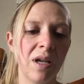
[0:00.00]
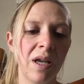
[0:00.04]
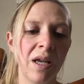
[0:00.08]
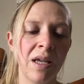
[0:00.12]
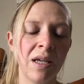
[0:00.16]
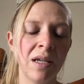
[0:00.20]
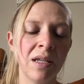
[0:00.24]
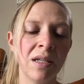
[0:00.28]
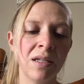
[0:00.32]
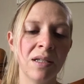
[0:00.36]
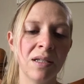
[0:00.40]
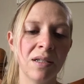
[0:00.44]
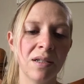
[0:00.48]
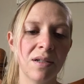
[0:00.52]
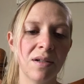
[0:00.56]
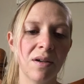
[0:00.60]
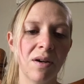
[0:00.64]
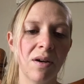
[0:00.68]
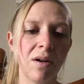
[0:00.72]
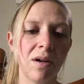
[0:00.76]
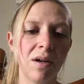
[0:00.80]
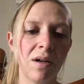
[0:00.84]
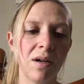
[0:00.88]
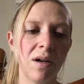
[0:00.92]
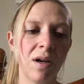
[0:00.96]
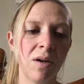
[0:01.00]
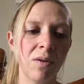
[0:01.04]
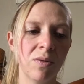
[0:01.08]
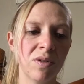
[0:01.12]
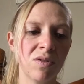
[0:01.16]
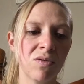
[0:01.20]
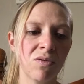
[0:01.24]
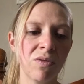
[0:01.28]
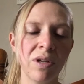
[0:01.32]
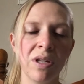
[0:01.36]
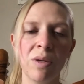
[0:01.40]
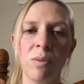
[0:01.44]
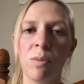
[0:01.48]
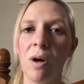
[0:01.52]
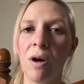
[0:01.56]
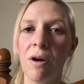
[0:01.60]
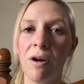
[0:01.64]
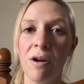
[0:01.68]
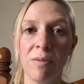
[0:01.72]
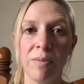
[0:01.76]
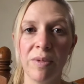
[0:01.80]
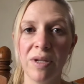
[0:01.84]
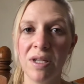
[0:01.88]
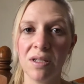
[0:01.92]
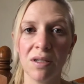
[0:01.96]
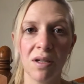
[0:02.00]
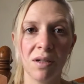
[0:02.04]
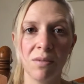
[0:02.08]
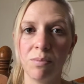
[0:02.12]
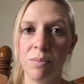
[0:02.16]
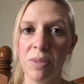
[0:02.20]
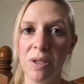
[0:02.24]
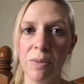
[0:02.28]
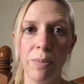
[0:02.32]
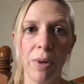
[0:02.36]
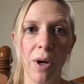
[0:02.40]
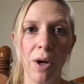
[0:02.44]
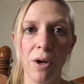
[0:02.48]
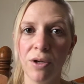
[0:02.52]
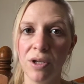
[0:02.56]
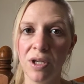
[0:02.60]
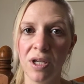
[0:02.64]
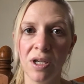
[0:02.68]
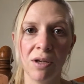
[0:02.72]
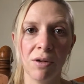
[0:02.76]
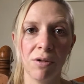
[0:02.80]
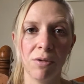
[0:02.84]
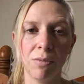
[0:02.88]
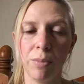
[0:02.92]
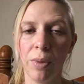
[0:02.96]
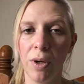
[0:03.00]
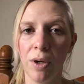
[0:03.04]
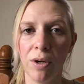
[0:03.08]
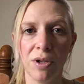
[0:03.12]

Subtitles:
and I was really worried because I'd be poking her